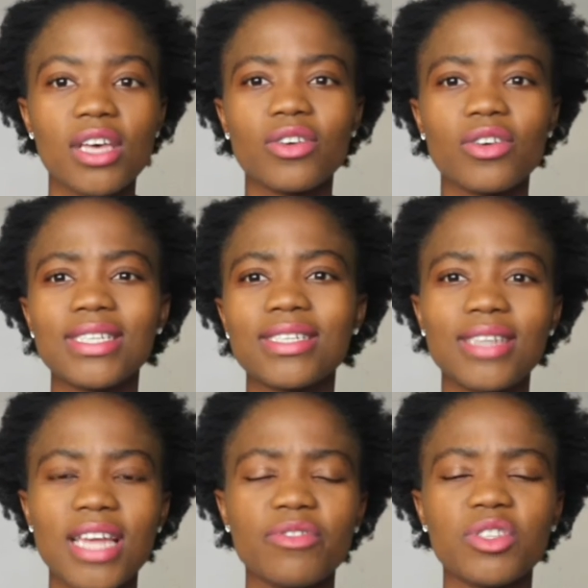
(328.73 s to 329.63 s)
So it
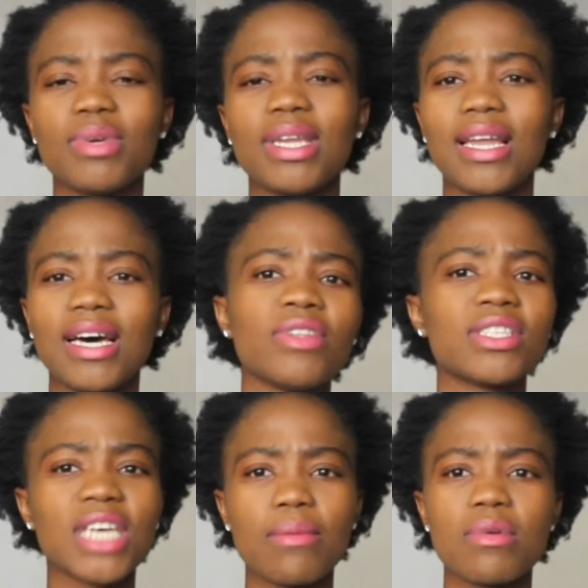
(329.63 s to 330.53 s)
doesn't have to be love
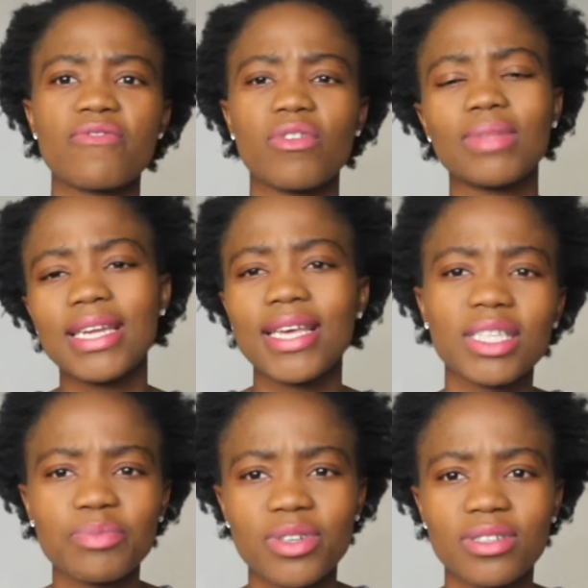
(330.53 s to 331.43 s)
that's coming from the
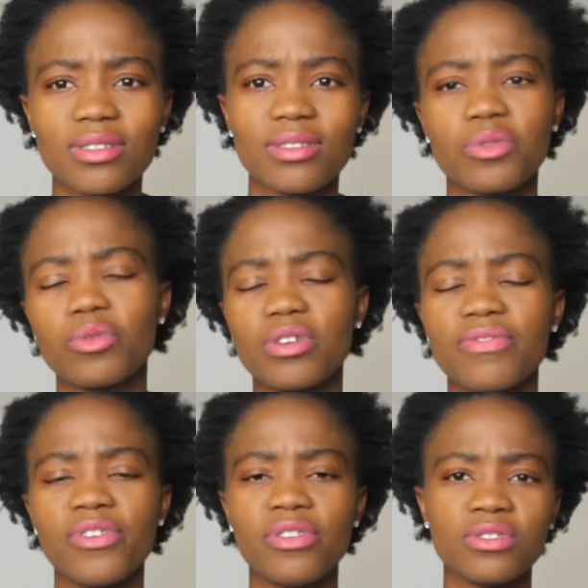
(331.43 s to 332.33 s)
next person in order
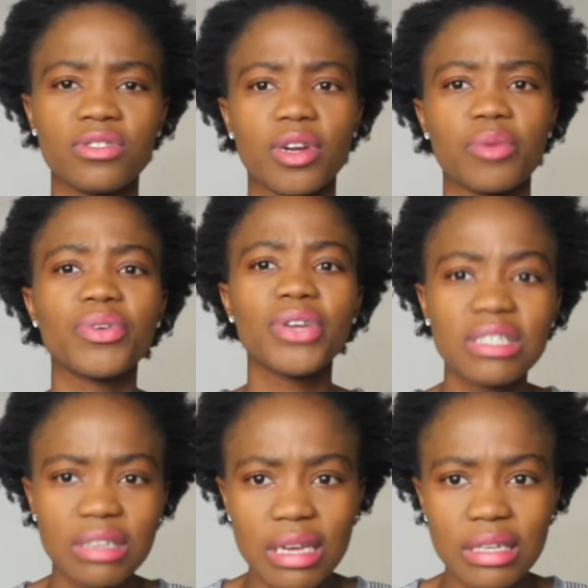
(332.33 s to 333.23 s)
for you to start
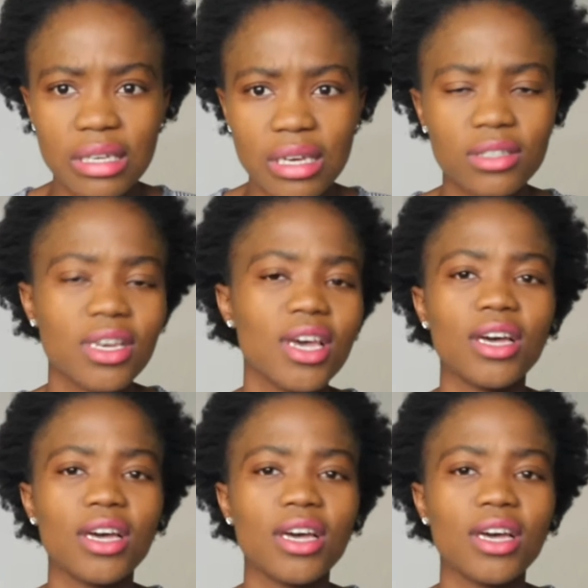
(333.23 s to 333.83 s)
appreciating it.